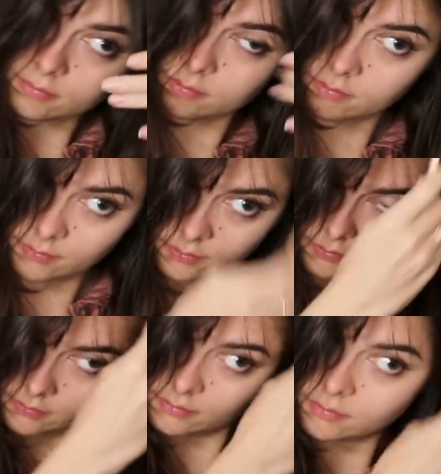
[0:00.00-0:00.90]

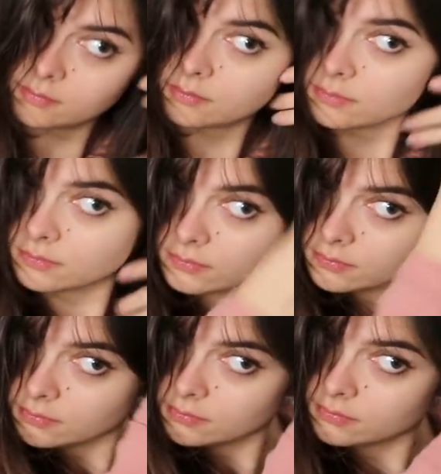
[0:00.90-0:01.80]

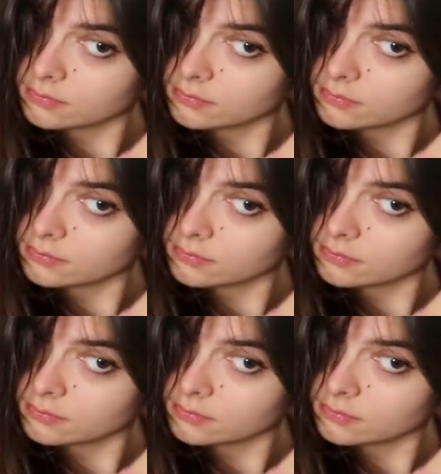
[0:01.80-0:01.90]
No one is speaking in this clip.